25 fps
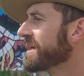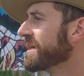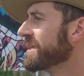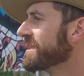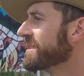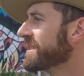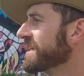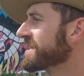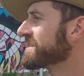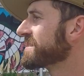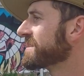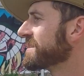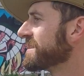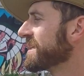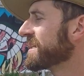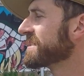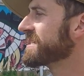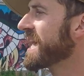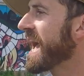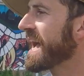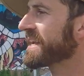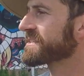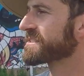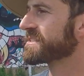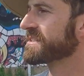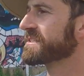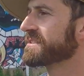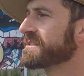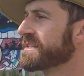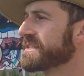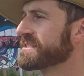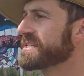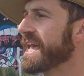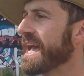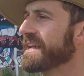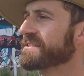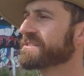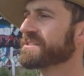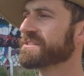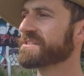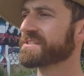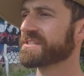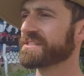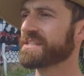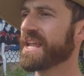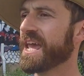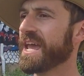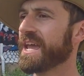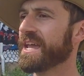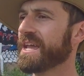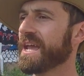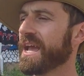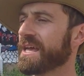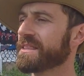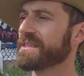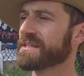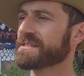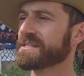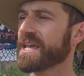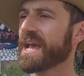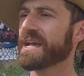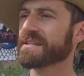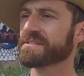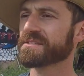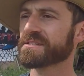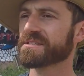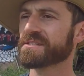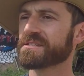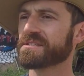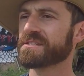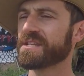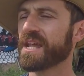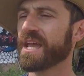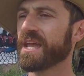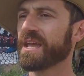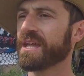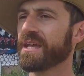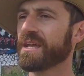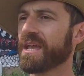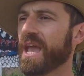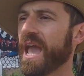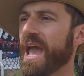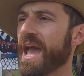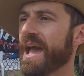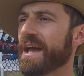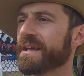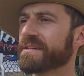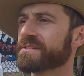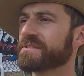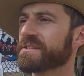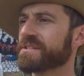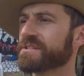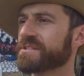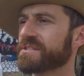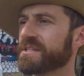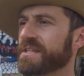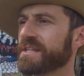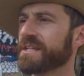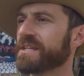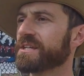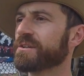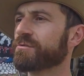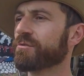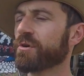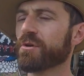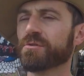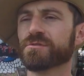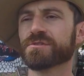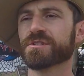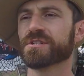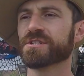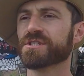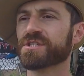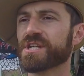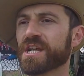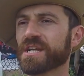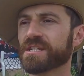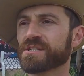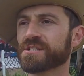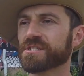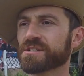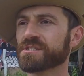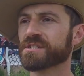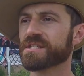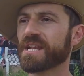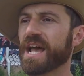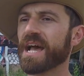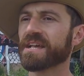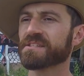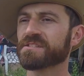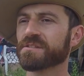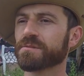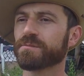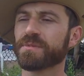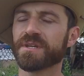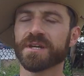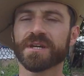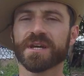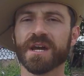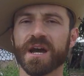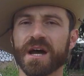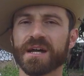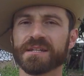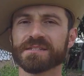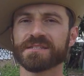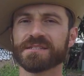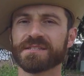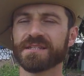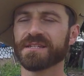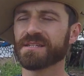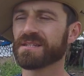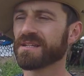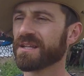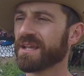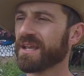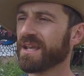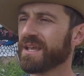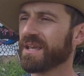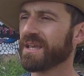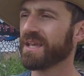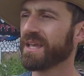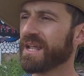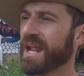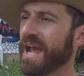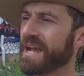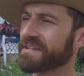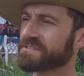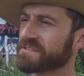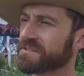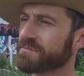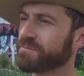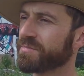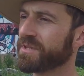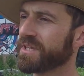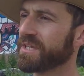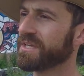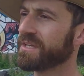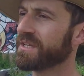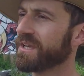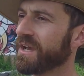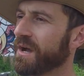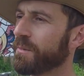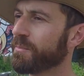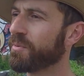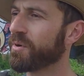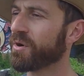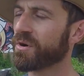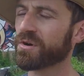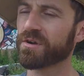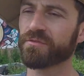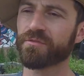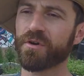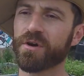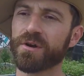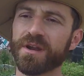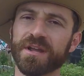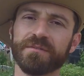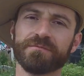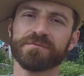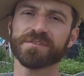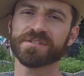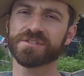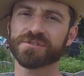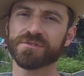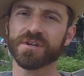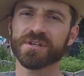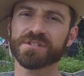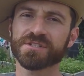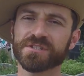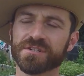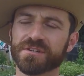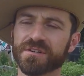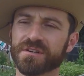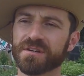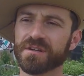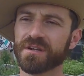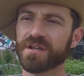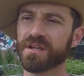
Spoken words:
This has to stay, and this has to stay as the city grows and changes. It has to be a constant. It has to be a part of our infrastructure.